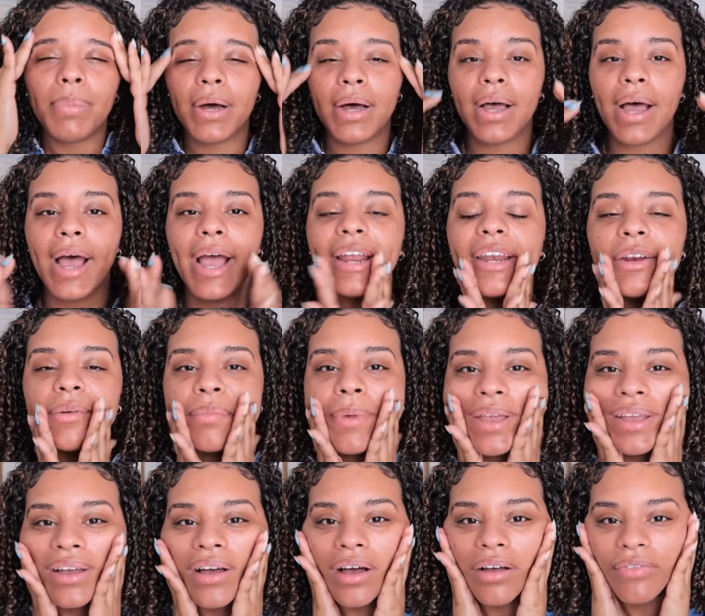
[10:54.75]
But I didn't
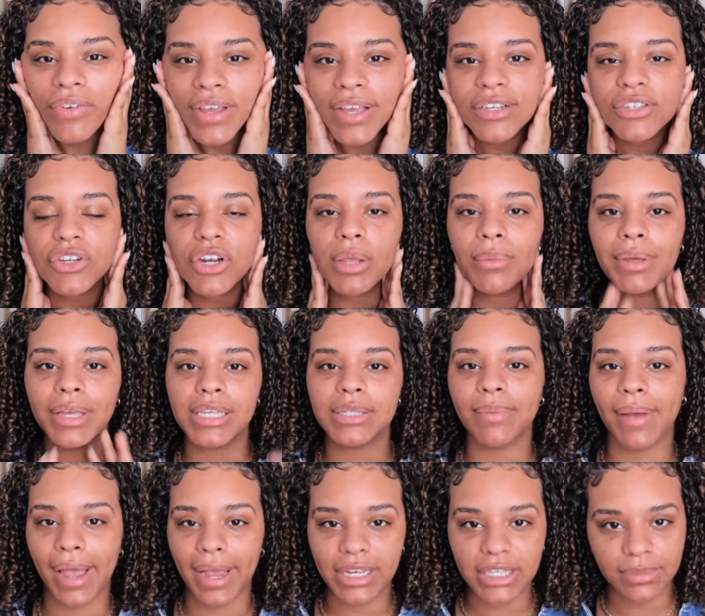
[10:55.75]
make coffee yesterday because
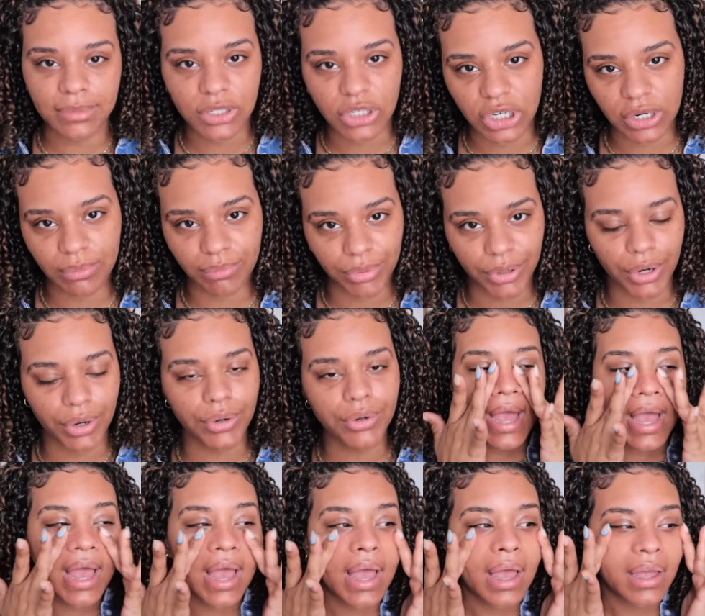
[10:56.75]
my ice machine broke,
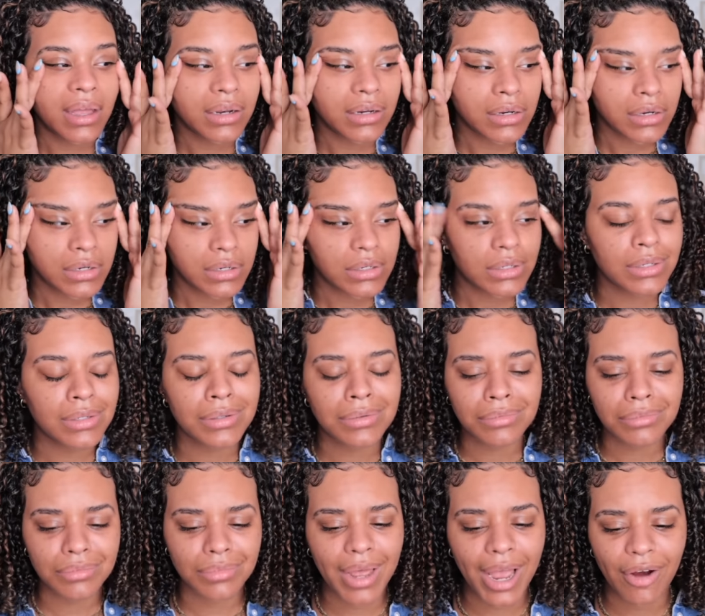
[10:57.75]
and
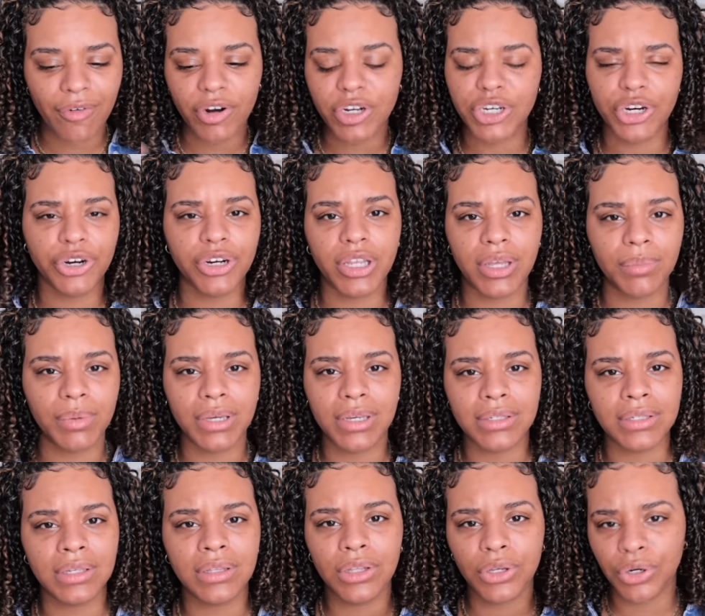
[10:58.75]
I returned it because
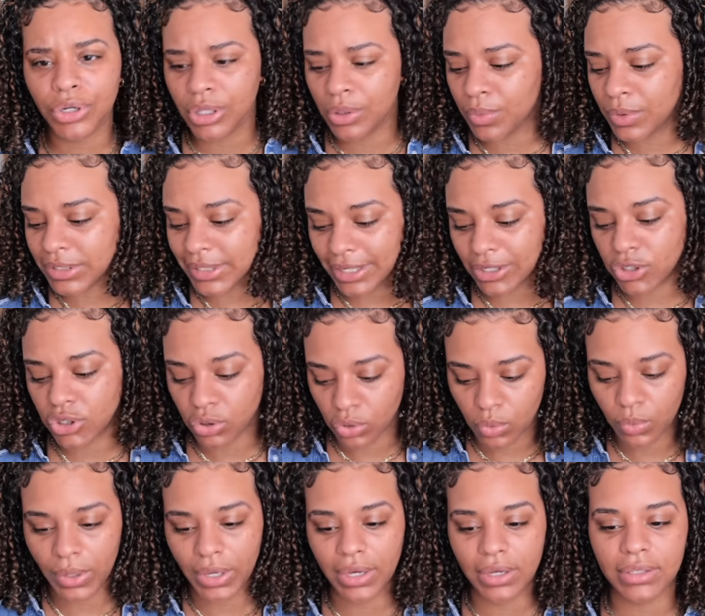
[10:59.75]
it literally was like two
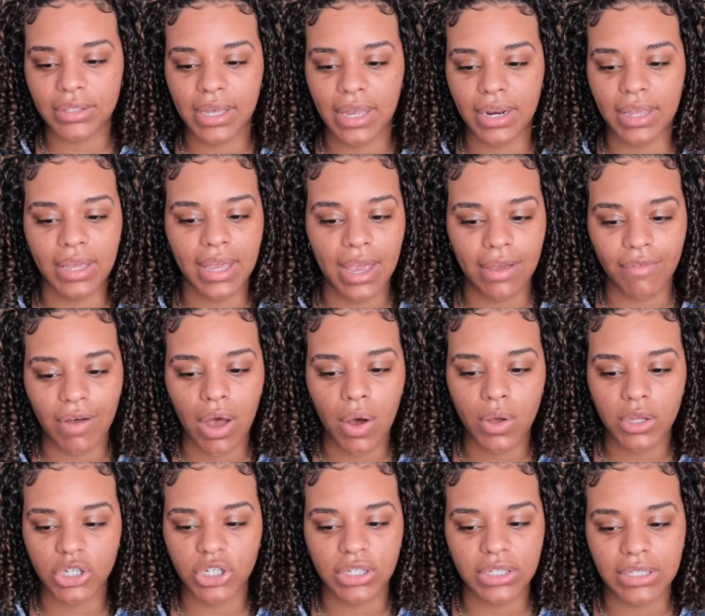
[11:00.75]
weeks and it gave out.
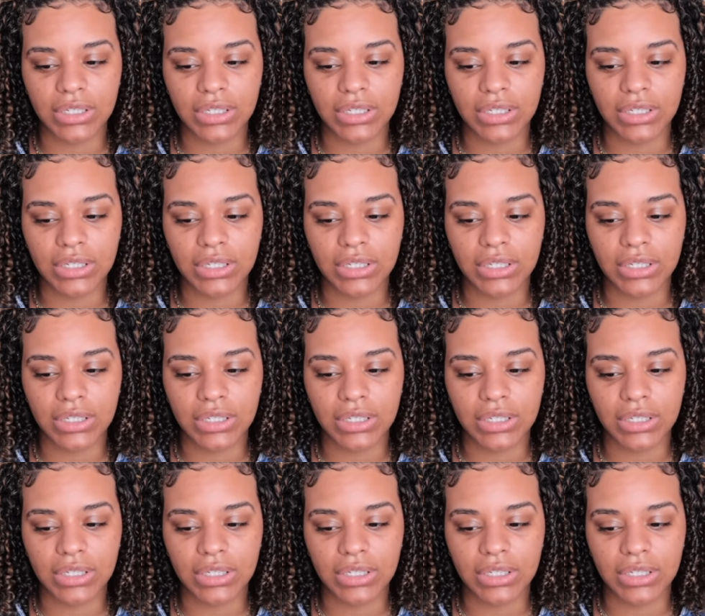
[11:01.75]
It just